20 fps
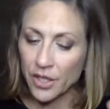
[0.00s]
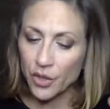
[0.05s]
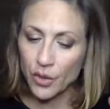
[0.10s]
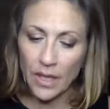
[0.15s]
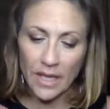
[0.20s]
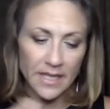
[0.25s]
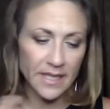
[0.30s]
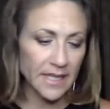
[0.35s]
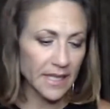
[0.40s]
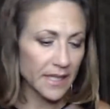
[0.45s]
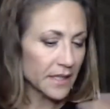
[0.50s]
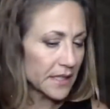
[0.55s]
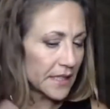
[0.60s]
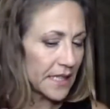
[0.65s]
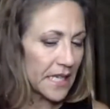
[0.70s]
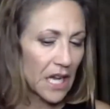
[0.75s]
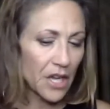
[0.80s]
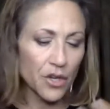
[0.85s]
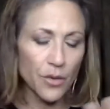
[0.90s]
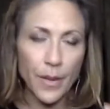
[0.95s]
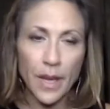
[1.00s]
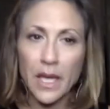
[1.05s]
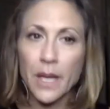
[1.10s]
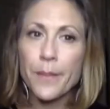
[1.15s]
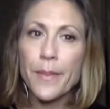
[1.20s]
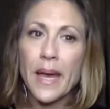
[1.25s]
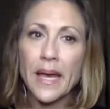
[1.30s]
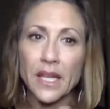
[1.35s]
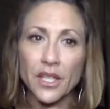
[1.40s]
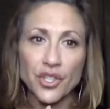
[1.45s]
You guys could clean out your makeup
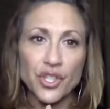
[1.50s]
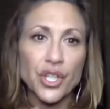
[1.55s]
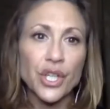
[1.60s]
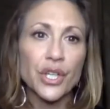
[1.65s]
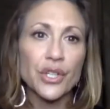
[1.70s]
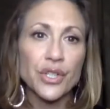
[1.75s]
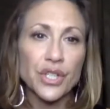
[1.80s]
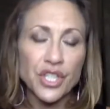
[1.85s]
bag, and she could